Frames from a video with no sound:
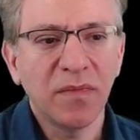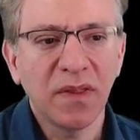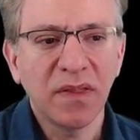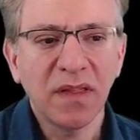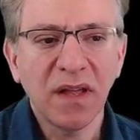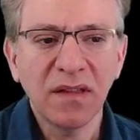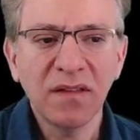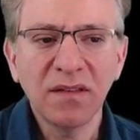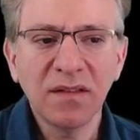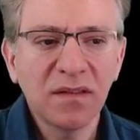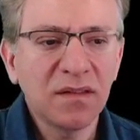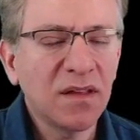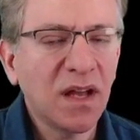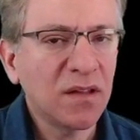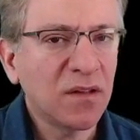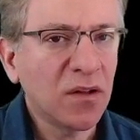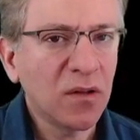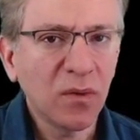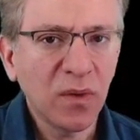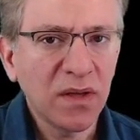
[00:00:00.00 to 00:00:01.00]
That's not
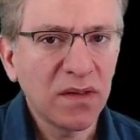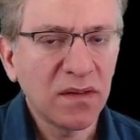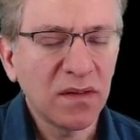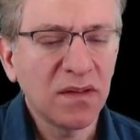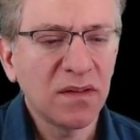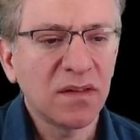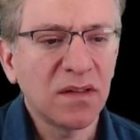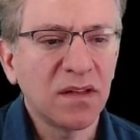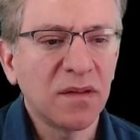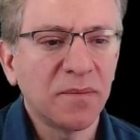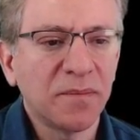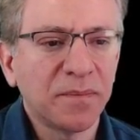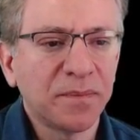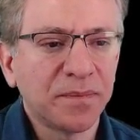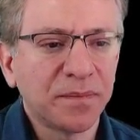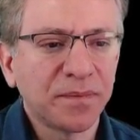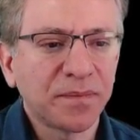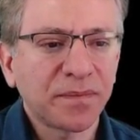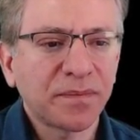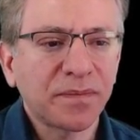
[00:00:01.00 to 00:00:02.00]
always easy.
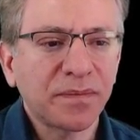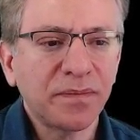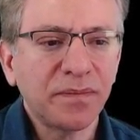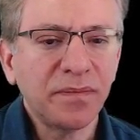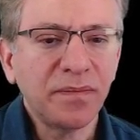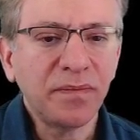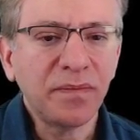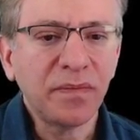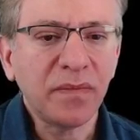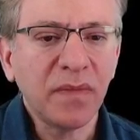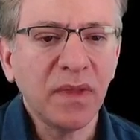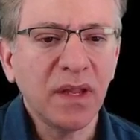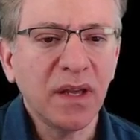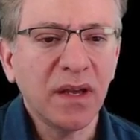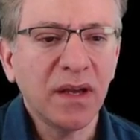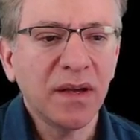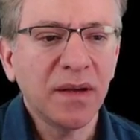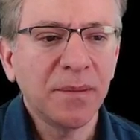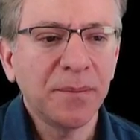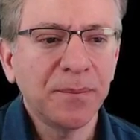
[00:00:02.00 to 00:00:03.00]

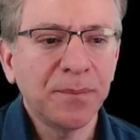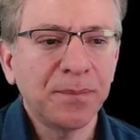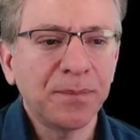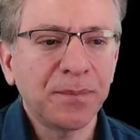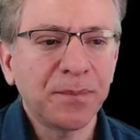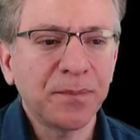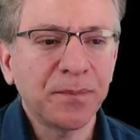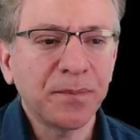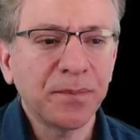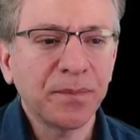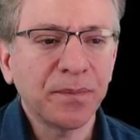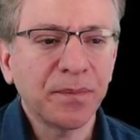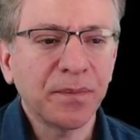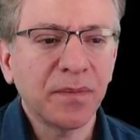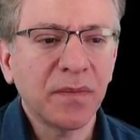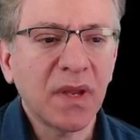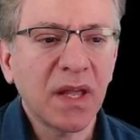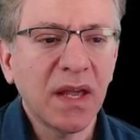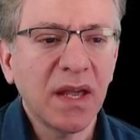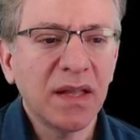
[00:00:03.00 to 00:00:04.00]
And
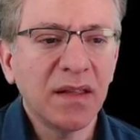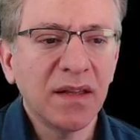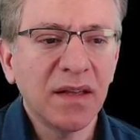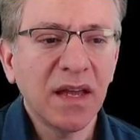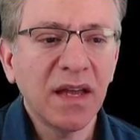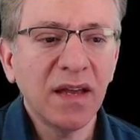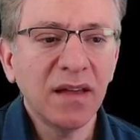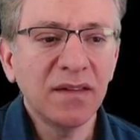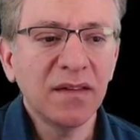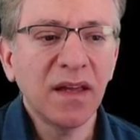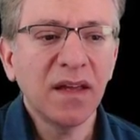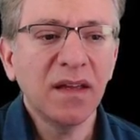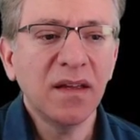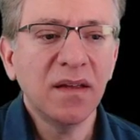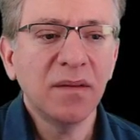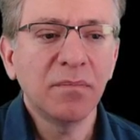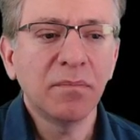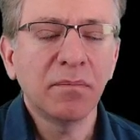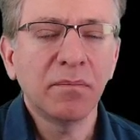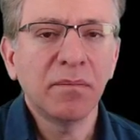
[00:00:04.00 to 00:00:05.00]
it has
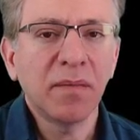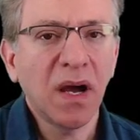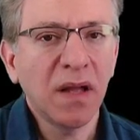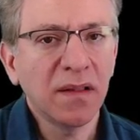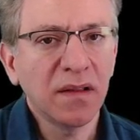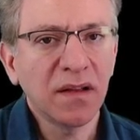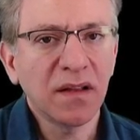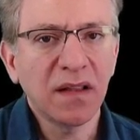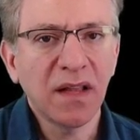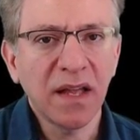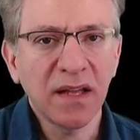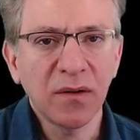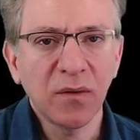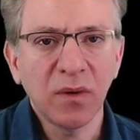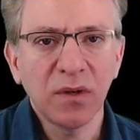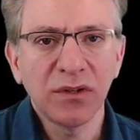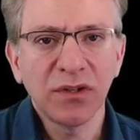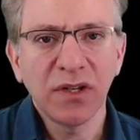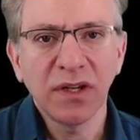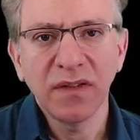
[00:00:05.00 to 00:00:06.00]
a modeling
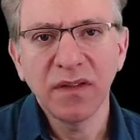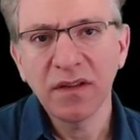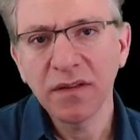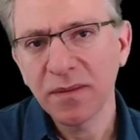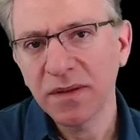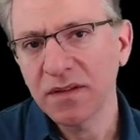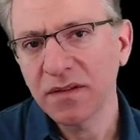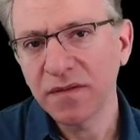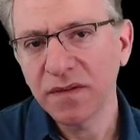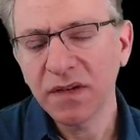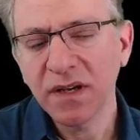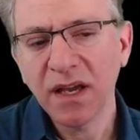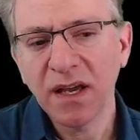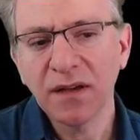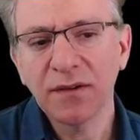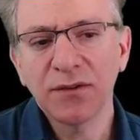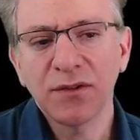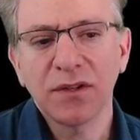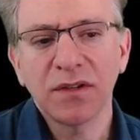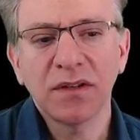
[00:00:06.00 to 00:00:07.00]
language in the
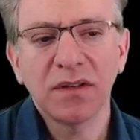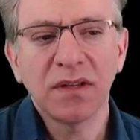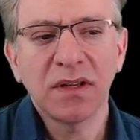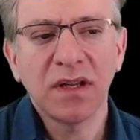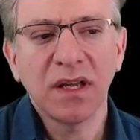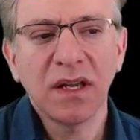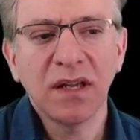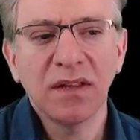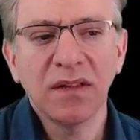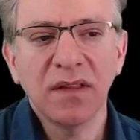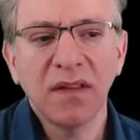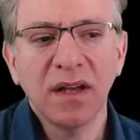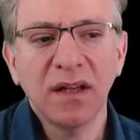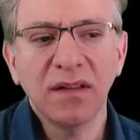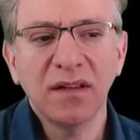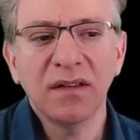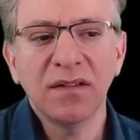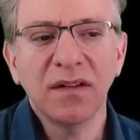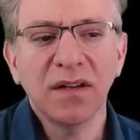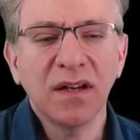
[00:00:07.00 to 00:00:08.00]
specification, and that
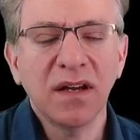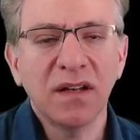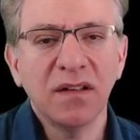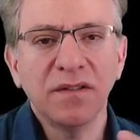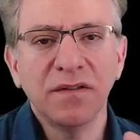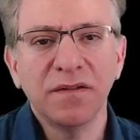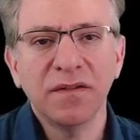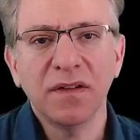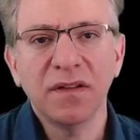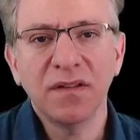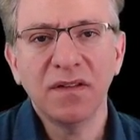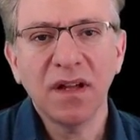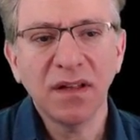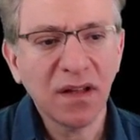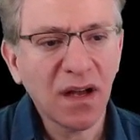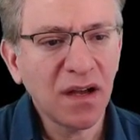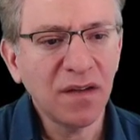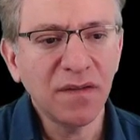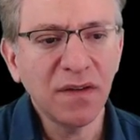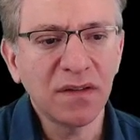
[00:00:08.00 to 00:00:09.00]
doesn't it's not
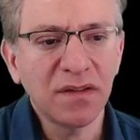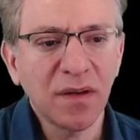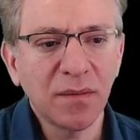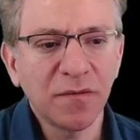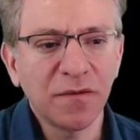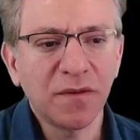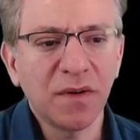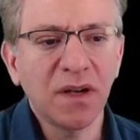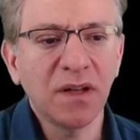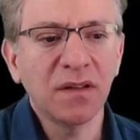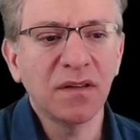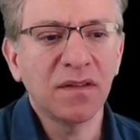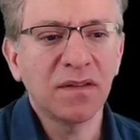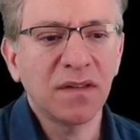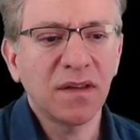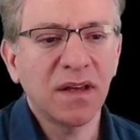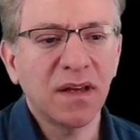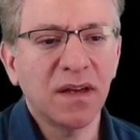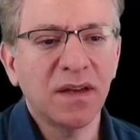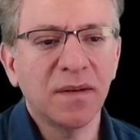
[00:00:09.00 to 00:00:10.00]
obvious up front
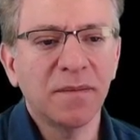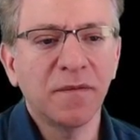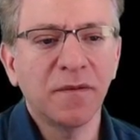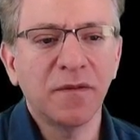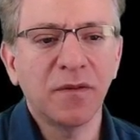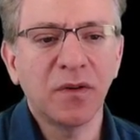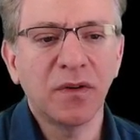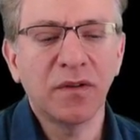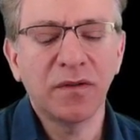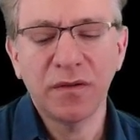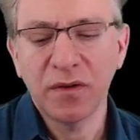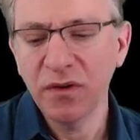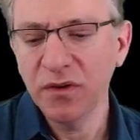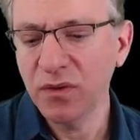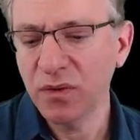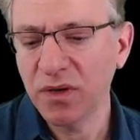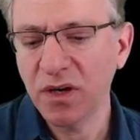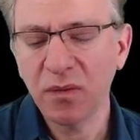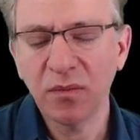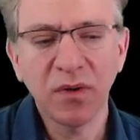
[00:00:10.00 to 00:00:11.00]
for
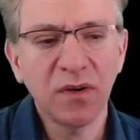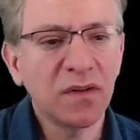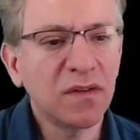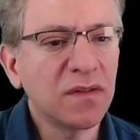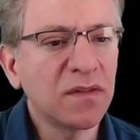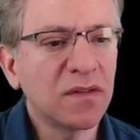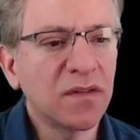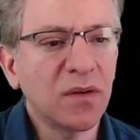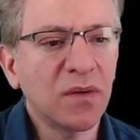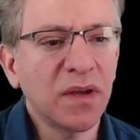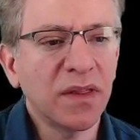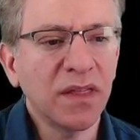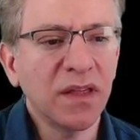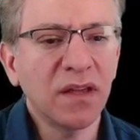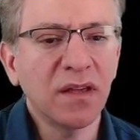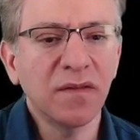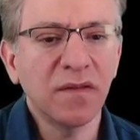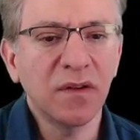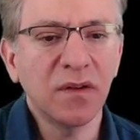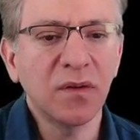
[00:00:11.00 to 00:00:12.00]
newcomers. So I think
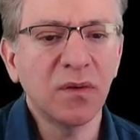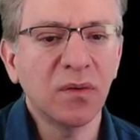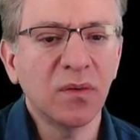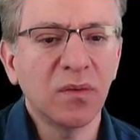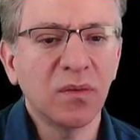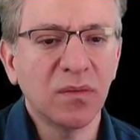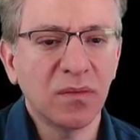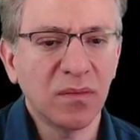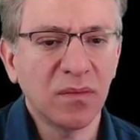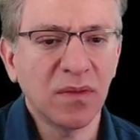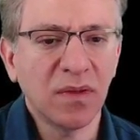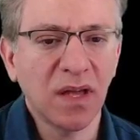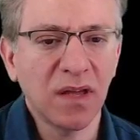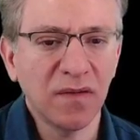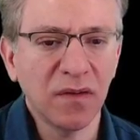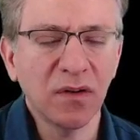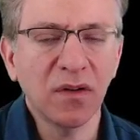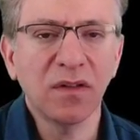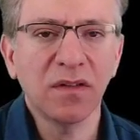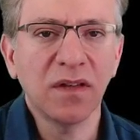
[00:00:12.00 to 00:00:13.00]
if you have a
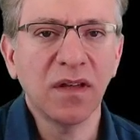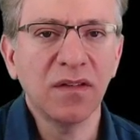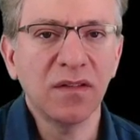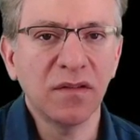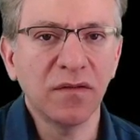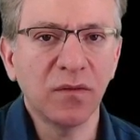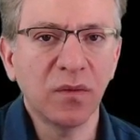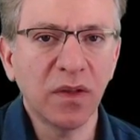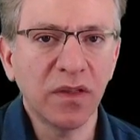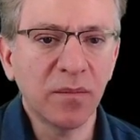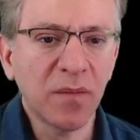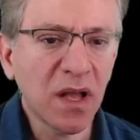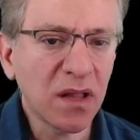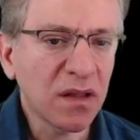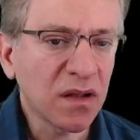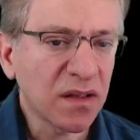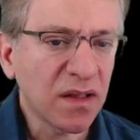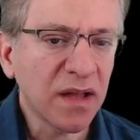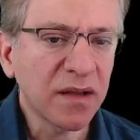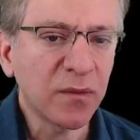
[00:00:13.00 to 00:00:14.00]
good sense of what the
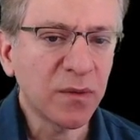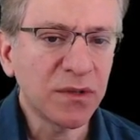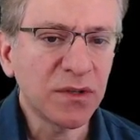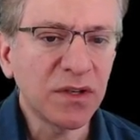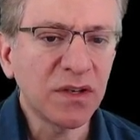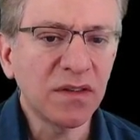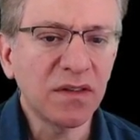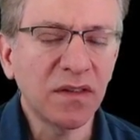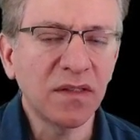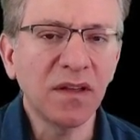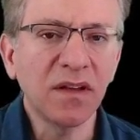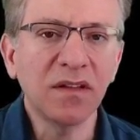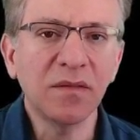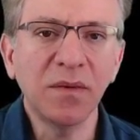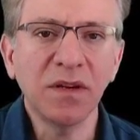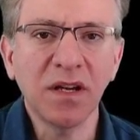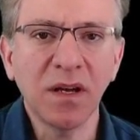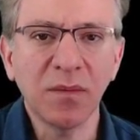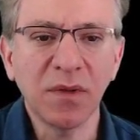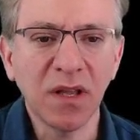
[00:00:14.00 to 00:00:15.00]
modeling language is, things
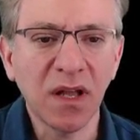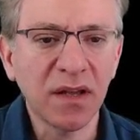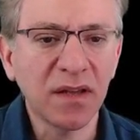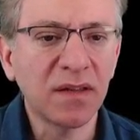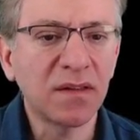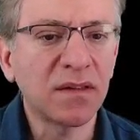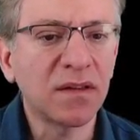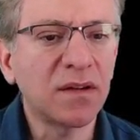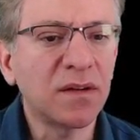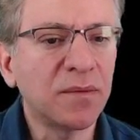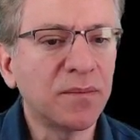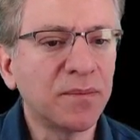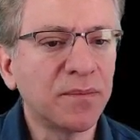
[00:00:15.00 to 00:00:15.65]
become a lot easier.